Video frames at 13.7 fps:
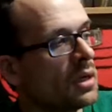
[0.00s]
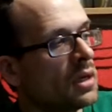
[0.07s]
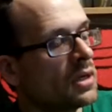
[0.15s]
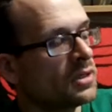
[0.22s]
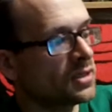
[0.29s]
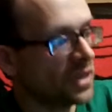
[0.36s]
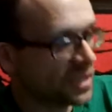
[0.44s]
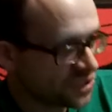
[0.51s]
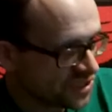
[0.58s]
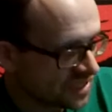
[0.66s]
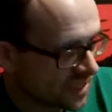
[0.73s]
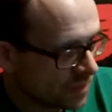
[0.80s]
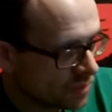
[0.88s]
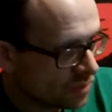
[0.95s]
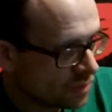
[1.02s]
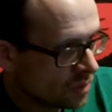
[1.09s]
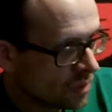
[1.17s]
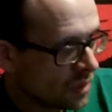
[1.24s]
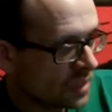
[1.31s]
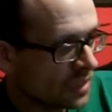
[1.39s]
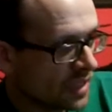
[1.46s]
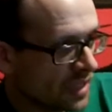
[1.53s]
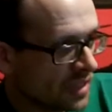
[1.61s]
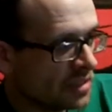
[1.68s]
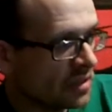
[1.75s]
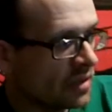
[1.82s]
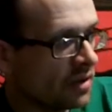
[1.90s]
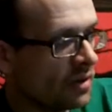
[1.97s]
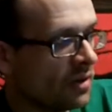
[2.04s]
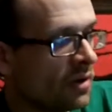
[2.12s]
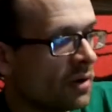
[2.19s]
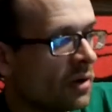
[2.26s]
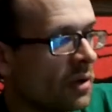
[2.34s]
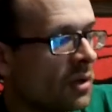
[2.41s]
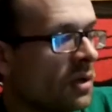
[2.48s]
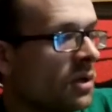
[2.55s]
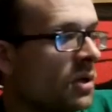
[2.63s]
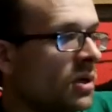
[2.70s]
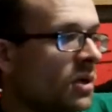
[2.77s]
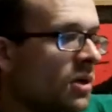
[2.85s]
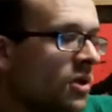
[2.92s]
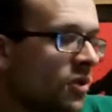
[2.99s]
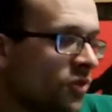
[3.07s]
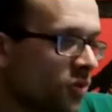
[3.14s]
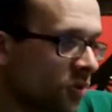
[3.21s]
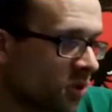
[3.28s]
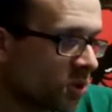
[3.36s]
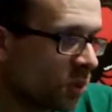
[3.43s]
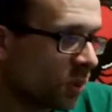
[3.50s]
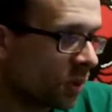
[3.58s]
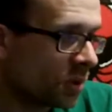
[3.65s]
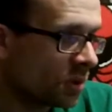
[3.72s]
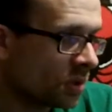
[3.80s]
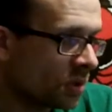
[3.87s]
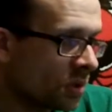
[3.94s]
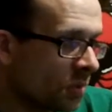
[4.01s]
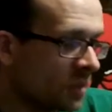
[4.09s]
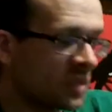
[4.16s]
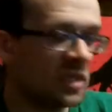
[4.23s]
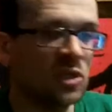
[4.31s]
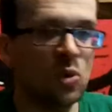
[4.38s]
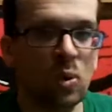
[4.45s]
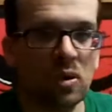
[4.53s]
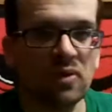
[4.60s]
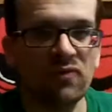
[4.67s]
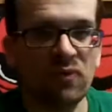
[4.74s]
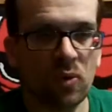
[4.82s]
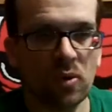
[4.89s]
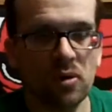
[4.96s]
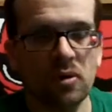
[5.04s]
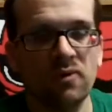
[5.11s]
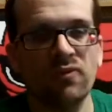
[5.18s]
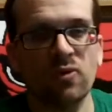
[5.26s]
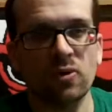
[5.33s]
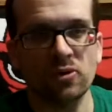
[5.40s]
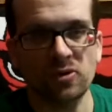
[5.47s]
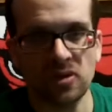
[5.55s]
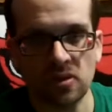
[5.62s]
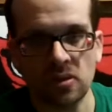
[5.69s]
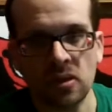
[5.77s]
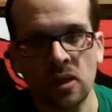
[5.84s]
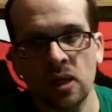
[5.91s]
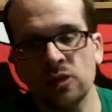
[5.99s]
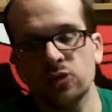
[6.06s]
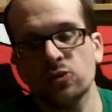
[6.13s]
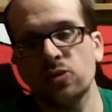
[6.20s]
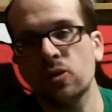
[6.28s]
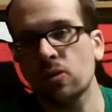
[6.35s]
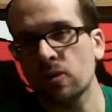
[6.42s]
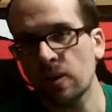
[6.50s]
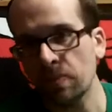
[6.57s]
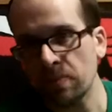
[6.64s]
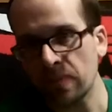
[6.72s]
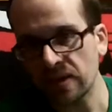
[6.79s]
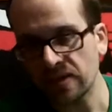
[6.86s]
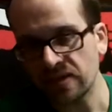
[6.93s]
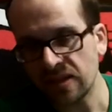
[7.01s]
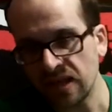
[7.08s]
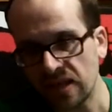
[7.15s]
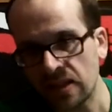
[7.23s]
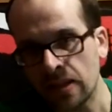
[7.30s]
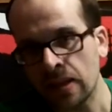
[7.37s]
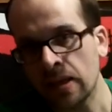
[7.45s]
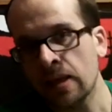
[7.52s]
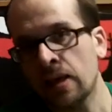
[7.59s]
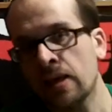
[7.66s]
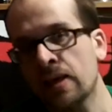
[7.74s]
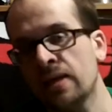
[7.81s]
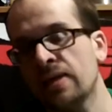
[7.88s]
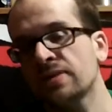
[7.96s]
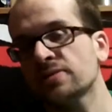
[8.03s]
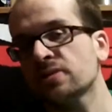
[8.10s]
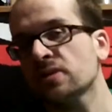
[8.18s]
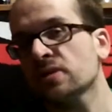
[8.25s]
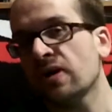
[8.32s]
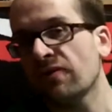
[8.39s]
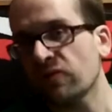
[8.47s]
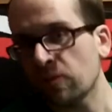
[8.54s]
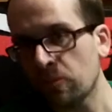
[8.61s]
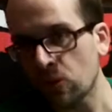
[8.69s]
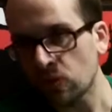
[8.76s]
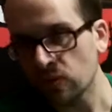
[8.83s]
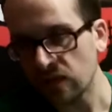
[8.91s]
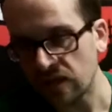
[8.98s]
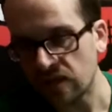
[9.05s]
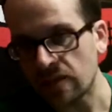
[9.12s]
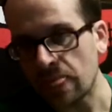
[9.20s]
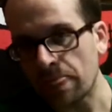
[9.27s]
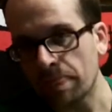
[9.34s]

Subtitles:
a touchdown late in the third quarter, make it 24-14. So they're up by 10. It's a comfortable lead.